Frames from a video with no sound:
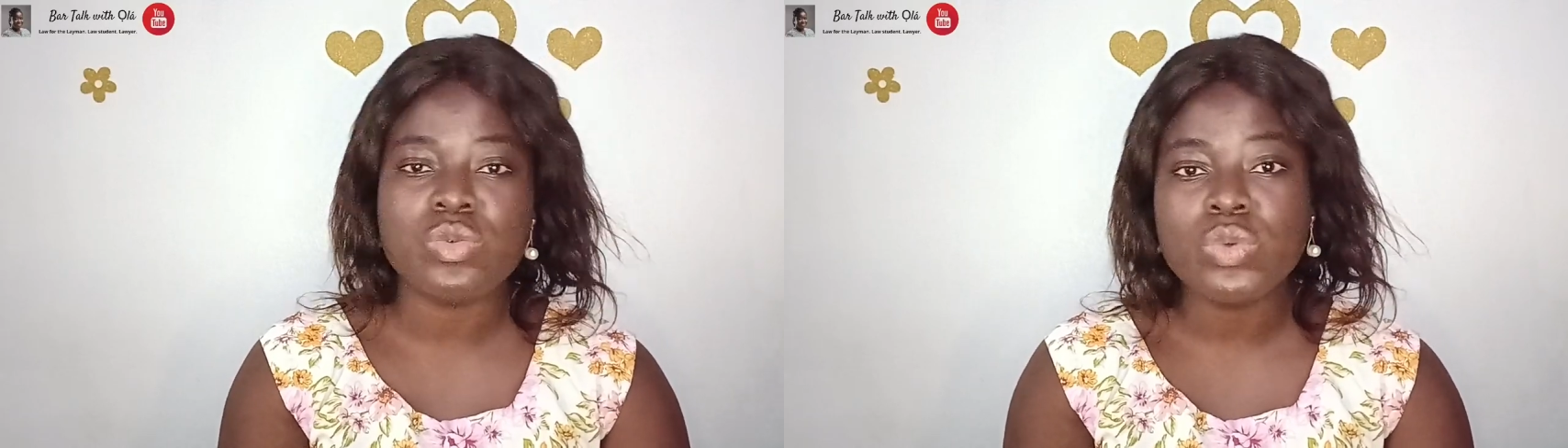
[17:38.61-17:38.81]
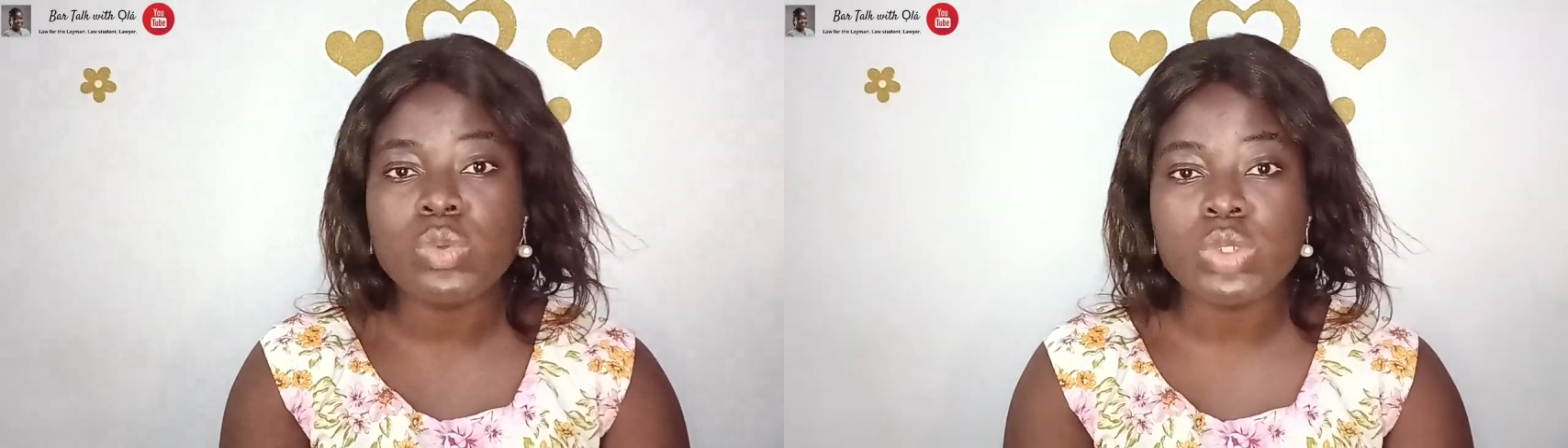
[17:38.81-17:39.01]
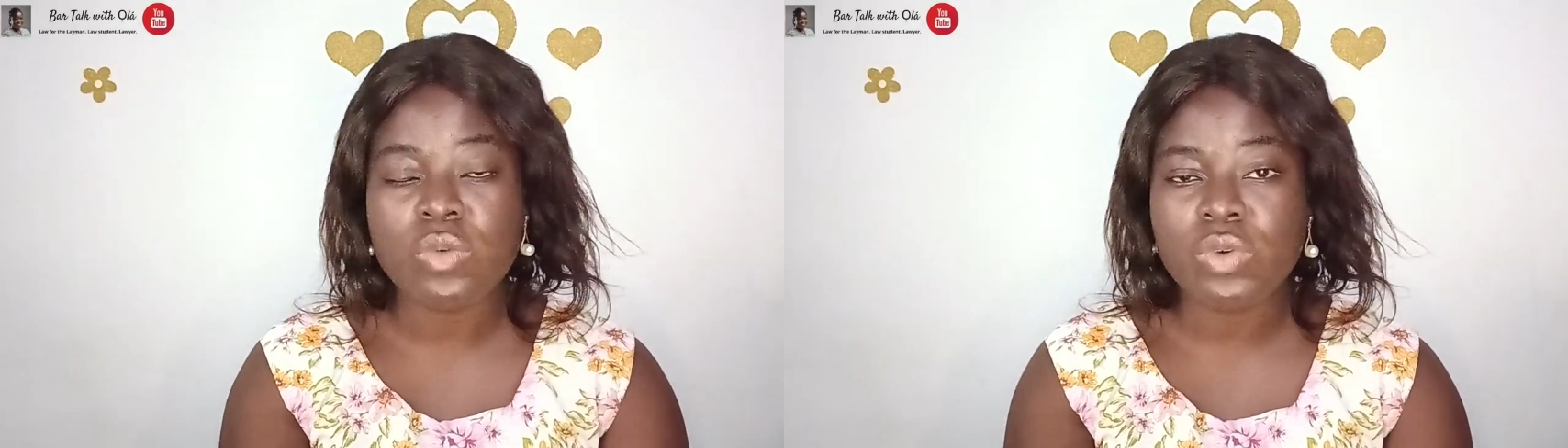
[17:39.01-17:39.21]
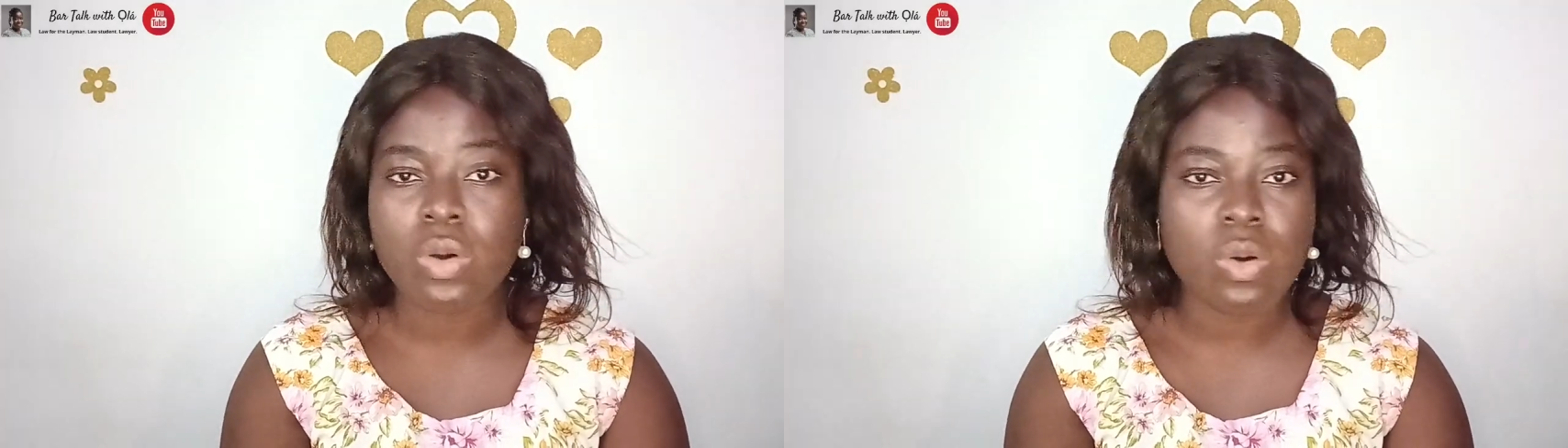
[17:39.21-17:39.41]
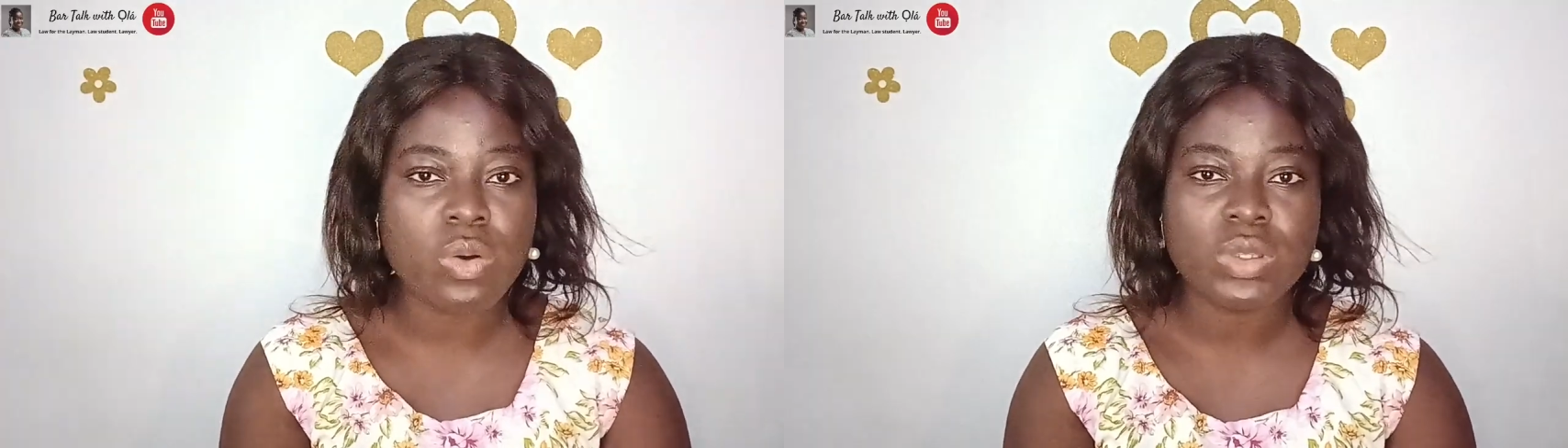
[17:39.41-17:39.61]
the rules of
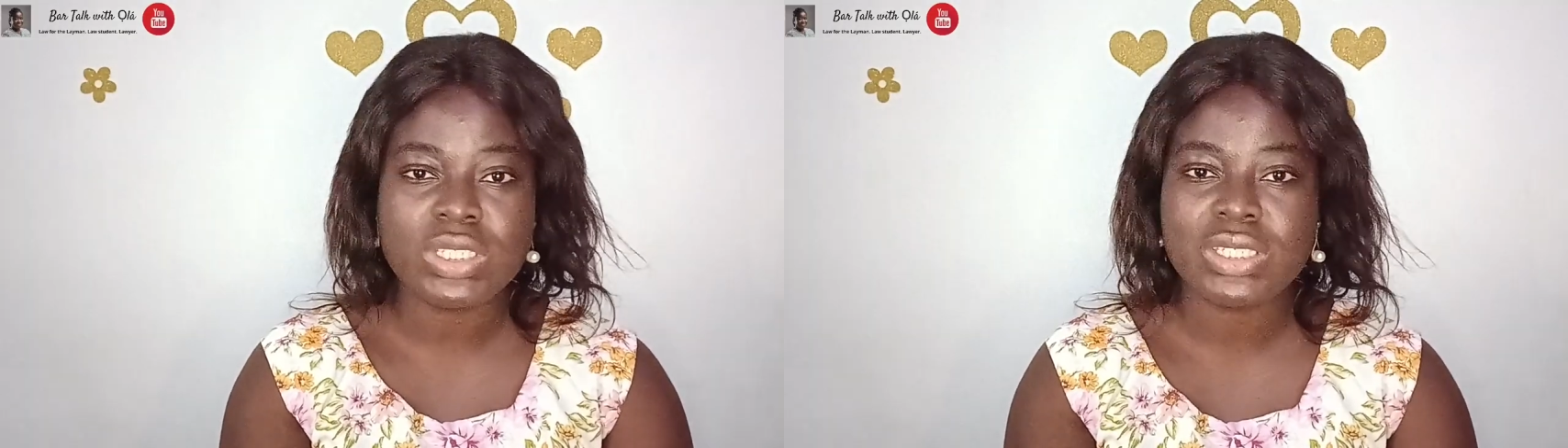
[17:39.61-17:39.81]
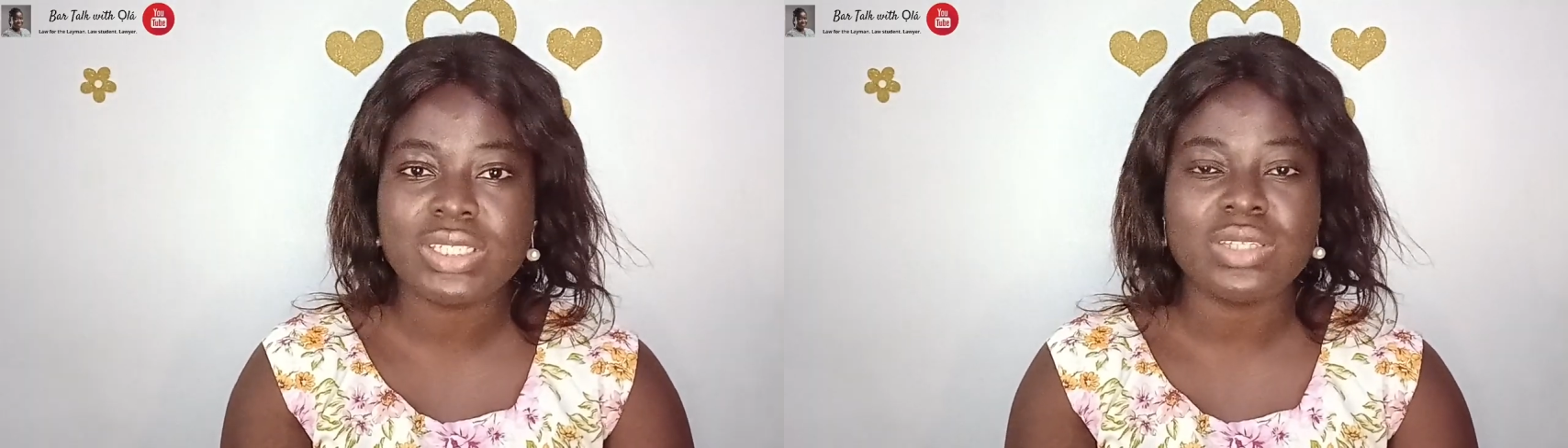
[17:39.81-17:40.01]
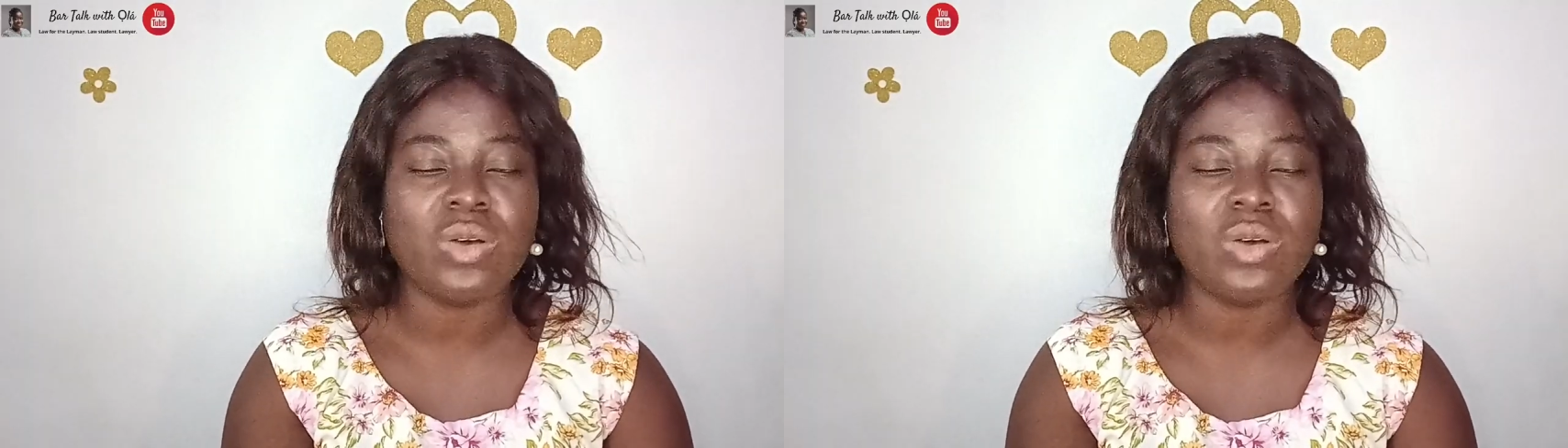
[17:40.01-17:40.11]
courts,